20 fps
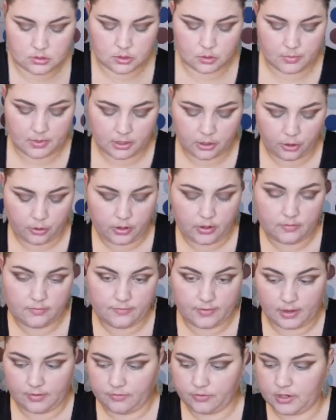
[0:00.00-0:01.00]
So my current
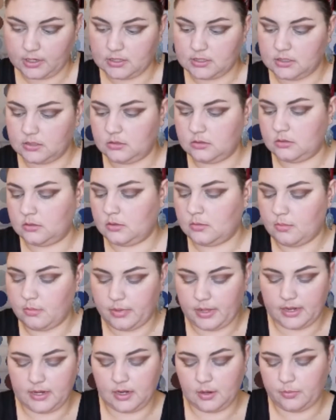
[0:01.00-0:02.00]
favorite
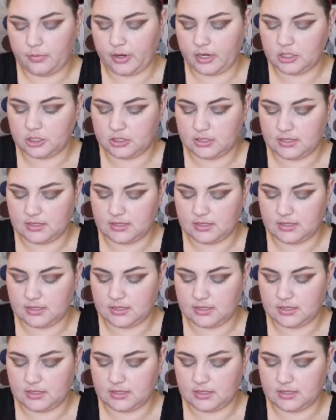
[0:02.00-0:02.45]
blending brush